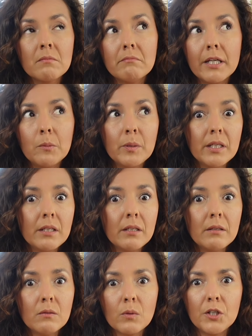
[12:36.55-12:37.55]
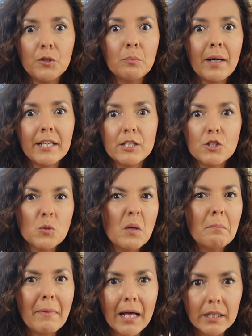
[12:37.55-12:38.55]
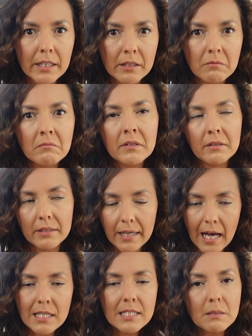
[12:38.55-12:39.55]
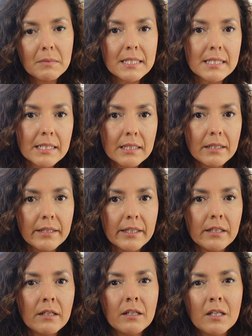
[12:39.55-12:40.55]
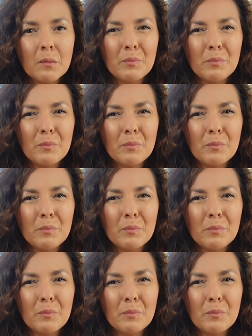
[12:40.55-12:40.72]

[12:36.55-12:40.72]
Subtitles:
Maybe when you bite into a melon, it has some acidity.